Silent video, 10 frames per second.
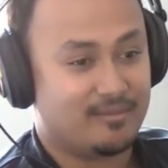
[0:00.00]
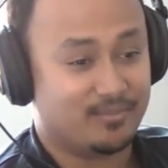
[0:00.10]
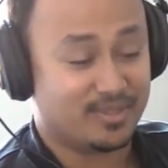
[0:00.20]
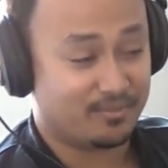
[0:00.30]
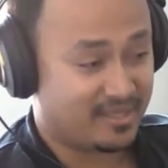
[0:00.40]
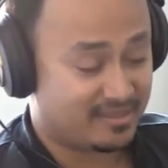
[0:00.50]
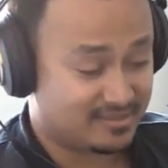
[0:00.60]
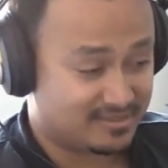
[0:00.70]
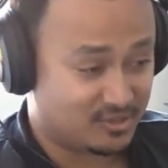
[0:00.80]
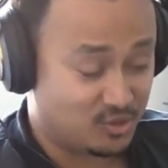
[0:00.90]
but man,
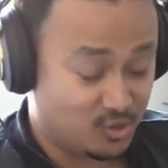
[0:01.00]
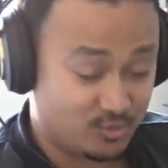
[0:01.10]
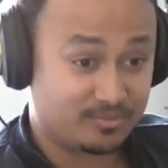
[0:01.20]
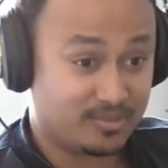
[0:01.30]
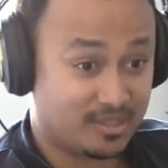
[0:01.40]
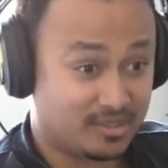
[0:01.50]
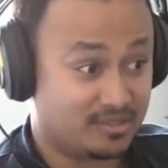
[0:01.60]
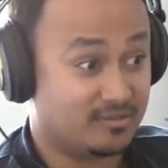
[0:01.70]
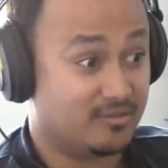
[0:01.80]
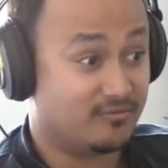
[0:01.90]
is the human
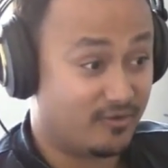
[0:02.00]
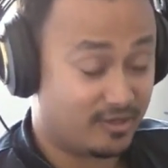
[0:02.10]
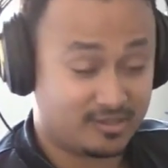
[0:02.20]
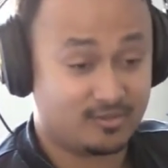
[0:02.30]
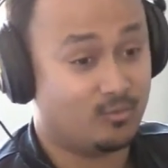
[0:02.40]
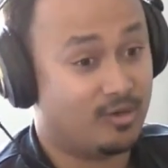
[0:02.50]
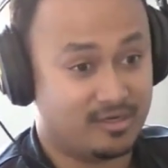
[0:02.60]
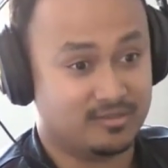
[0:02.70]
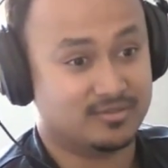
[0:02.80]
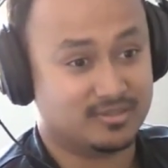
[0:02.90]
body fucking
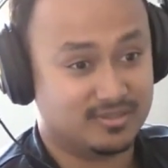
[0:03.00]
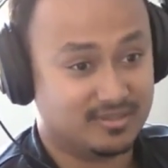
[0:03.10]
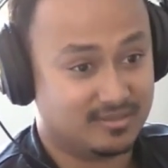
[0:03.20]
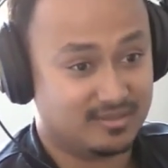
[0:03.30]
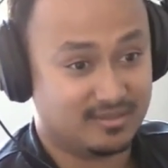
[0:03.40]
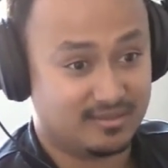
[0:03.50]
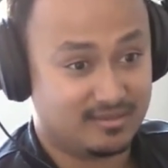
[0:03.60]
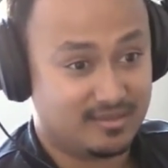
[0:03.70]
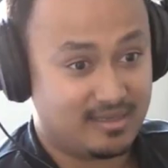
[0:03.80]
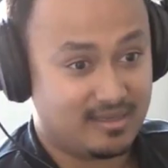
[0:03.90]
wild. It, yeah,
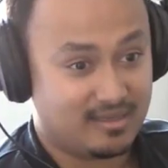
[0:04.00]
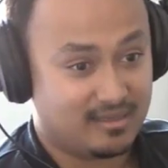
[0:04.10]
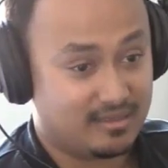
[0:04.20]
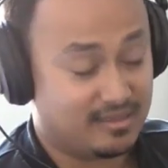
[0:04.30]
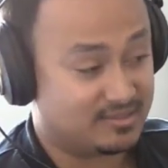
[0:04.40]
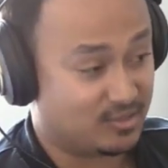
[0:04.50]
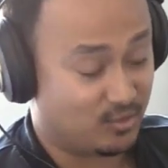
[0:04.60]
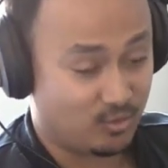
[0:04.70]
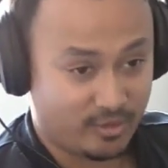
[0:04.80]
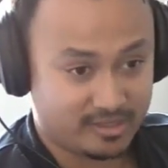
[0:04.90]
it's incredible. It's
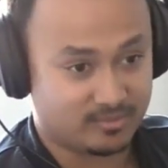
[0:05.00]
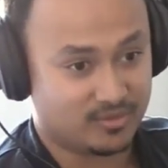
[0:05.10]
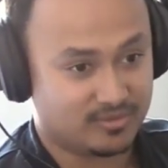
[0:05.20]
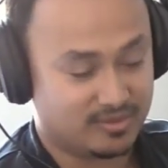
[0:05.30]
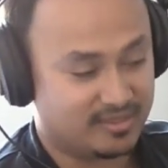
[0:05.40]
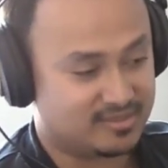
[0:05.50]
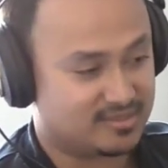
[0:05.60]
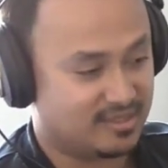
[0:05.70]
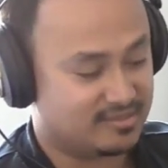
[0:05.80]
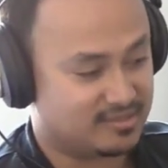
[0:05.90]
incredible. It's
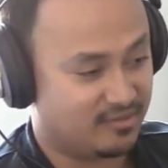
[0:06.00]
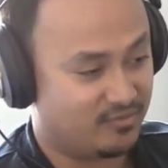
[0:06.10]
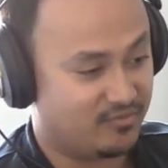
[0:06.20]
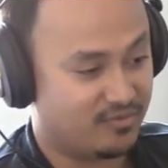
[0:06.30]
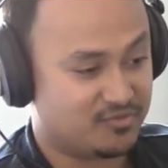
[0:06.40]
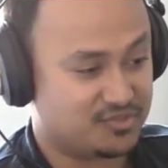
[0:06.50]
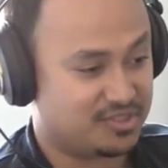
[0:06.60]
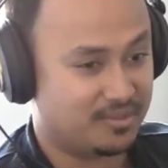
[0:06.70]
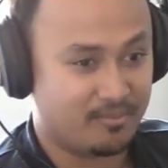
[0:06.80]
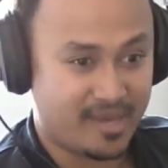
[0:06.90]
it's if you've ever seen
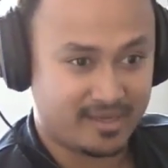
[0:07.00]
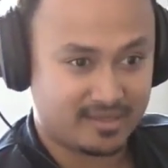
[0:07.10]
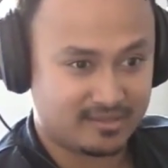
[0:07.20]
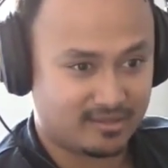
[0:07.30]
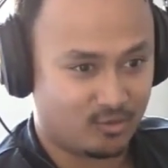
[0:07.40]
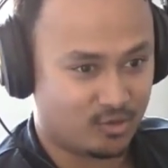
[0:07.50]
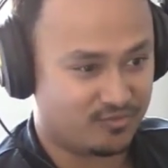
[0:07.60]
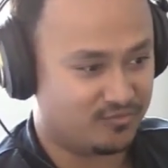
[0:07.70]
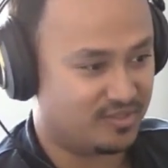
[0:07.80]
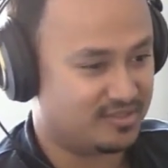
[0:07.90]
a mech or if
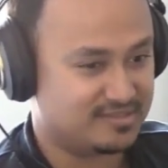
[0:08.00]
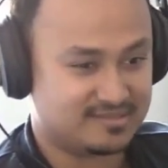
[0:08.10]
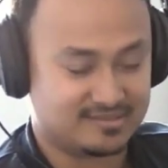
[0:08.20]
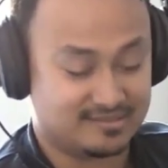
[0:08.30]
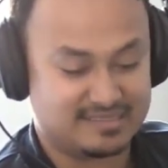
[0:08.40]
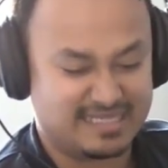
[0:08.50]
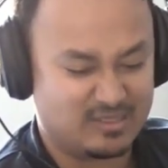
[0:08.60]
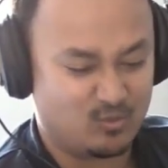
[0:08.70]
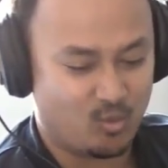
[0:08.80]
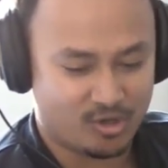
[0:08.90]
you've any seen
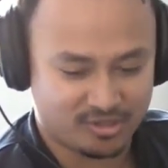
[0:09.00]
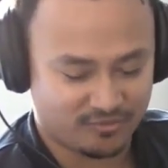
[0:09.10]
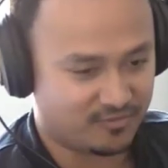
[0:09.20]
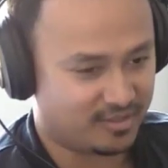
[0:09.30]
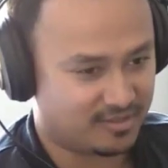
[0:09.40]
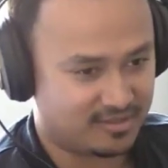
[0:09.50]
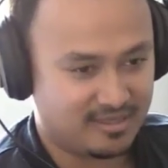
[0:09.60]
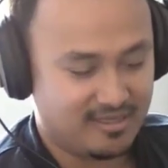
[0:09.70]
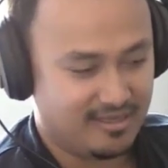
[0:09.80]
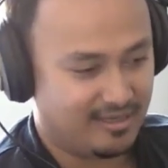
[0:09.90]
any work of like
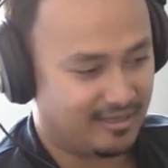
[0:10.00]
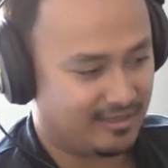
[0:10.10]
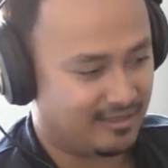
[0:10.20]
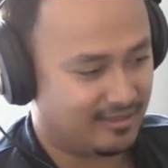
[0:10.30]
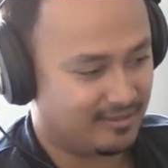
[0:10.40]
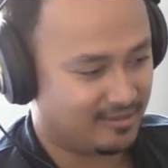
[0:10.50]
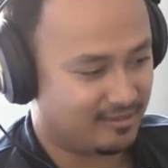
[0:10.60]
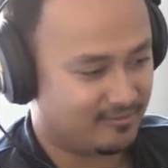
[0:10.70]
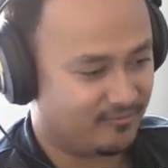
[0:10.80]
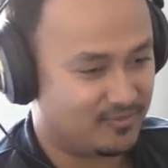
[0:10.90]
uh, like
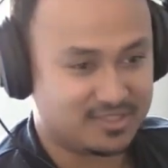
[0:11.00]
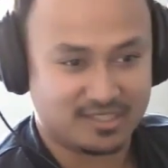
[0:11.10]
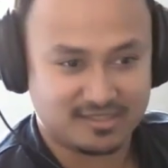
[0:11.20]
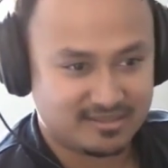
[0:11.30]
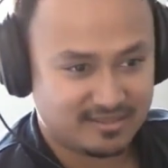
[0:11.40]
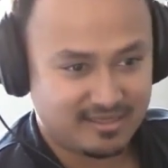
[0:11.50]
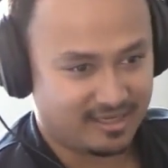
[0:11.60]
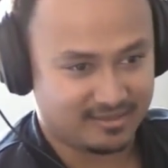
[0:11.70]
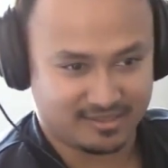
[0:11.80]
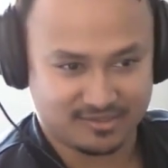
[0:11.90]
Vitelli and
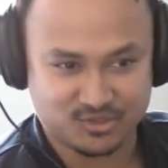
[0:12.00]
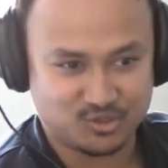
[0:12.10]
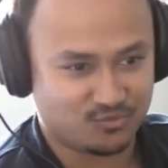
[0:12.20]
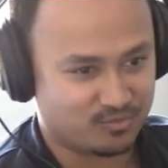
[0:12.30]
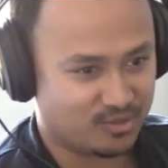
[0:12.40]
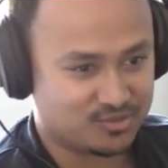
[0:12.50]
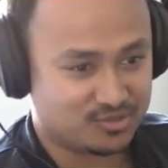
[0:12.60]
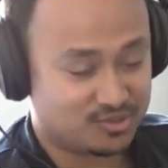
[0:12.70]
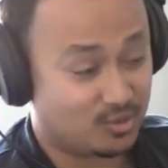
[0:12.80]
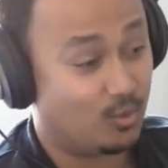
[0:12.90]
mm-hmm. like the suit from Ghost in
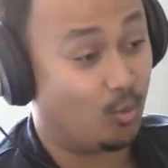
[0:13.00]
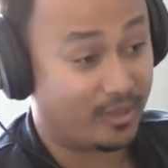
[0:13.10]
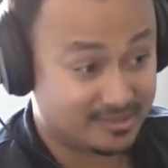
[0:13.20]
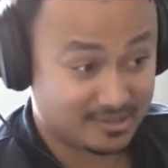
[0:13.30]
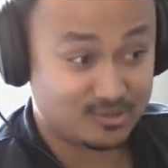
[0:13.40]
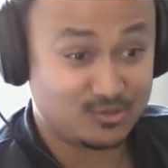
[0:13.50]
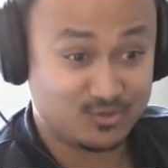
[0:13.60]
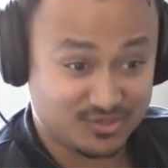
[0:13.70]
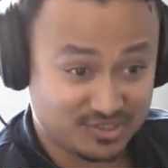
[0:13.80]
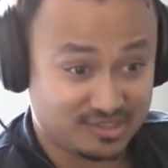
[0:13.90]
the Shell, wait till you
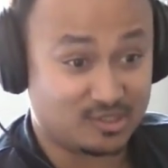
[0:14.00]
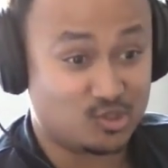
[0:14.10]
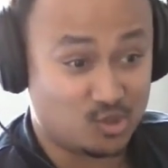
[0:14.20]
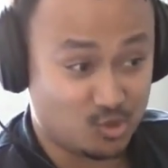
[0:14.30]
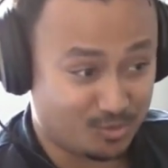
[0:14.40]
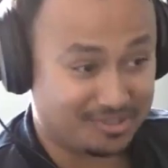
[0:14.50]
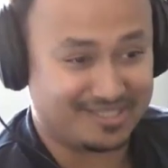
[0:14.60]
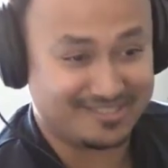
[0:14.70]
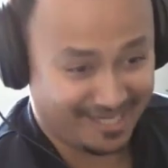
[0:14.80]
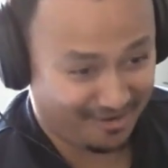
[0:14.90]
see a human
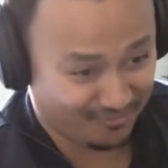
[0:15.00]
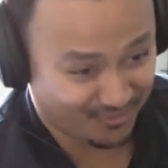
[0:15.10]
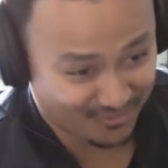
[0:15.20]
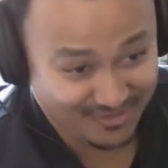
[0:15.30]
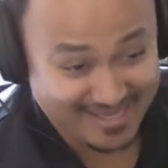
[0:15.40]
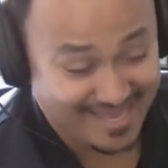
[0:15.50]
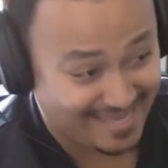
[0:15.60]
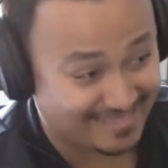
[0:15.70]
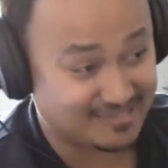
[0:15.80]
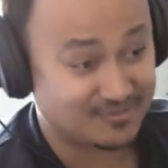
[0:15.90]
cadaver. Yeah,
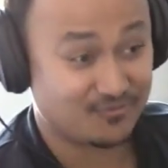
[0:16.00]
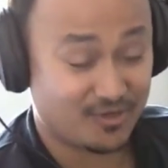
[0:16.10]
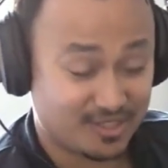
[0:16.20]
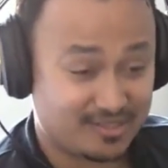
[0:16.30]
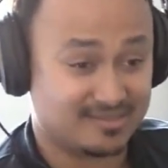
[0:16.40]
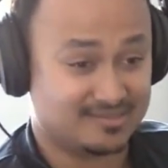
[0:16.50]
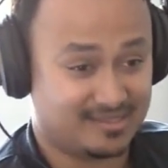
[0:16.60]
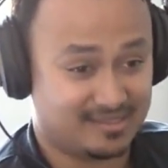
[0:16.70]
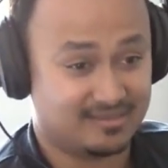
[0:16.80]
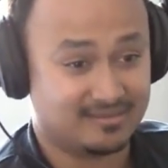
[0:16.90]
it is fucking
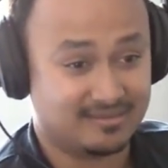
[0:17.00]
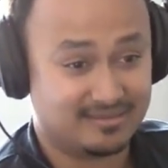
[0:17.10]
insane.